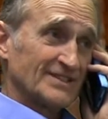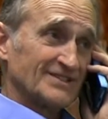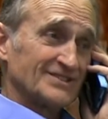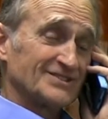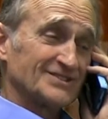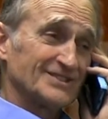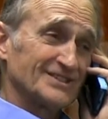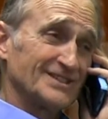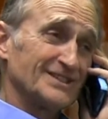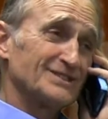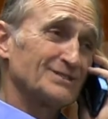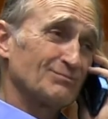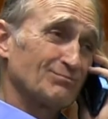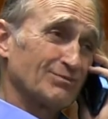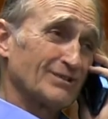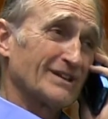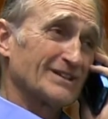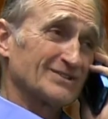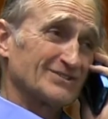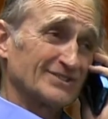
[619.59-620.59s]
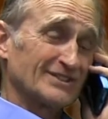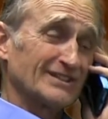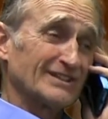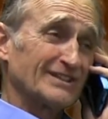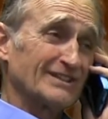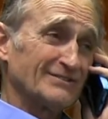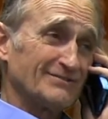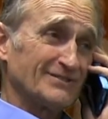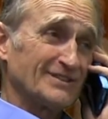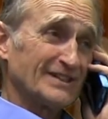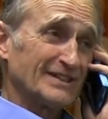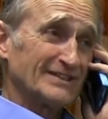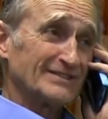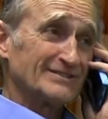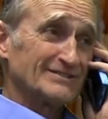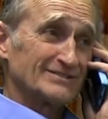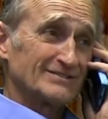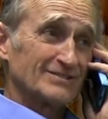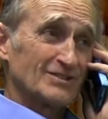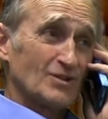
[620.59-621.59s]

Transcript: She needs a place to live in.